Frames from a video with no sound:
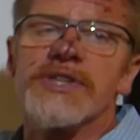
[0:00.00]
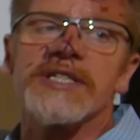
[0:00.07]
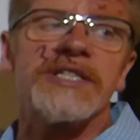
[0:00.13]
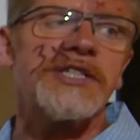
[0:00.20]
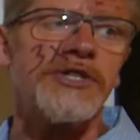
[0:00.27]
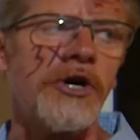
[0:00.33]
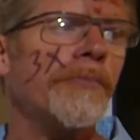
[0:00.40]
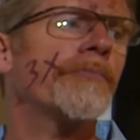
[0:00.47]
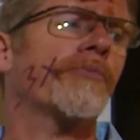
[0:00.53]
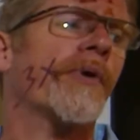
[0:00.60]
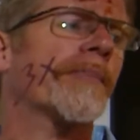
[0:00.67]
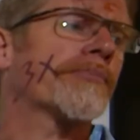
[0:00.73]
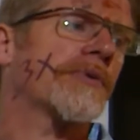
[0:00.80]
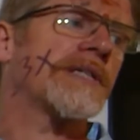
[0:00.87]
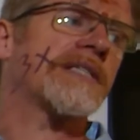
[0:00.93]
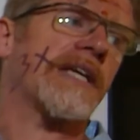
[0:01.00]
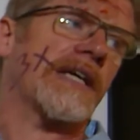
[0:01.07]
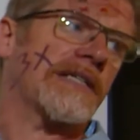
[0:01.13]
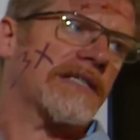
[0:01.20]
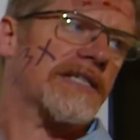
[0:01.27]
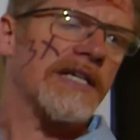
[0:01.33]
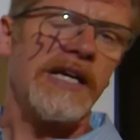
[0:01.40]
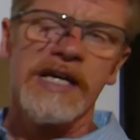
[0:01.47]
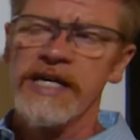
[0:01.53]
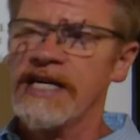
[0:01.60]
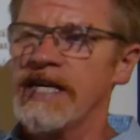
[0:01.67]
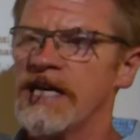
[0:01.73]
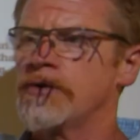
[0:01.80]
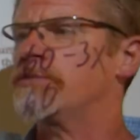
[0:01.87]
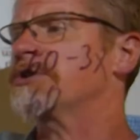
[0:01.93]
the slope represents,
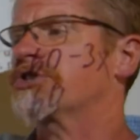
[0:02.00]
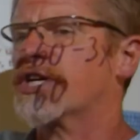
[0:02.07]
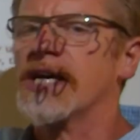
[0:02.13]
in which